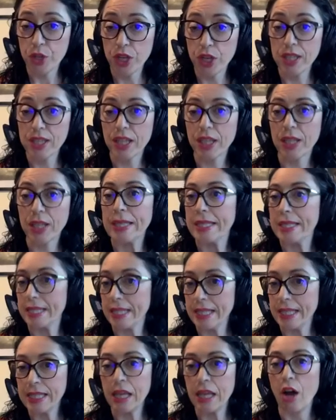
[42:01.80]
sheds
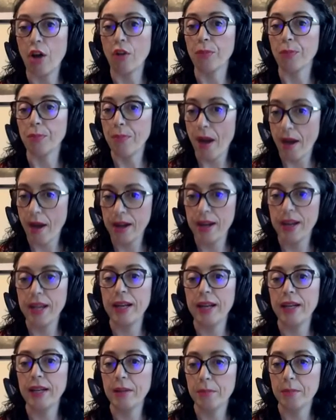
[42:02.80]
consists on
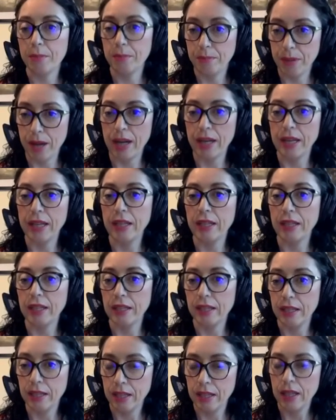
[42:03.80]
parallel,
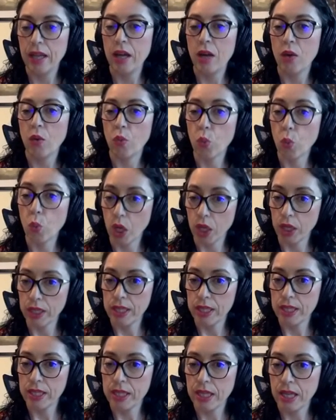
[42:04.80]
parallel
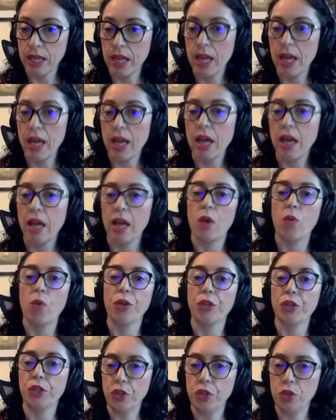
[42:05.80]
walls
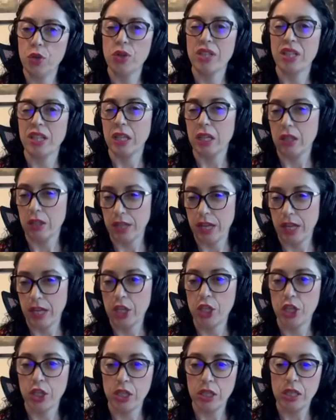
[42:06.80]
with doors and
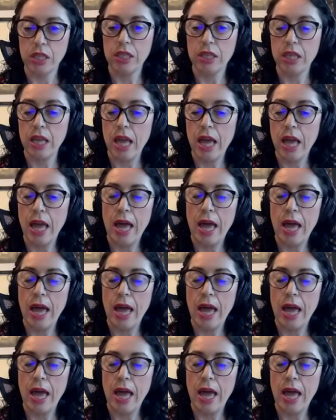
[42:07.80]
connections.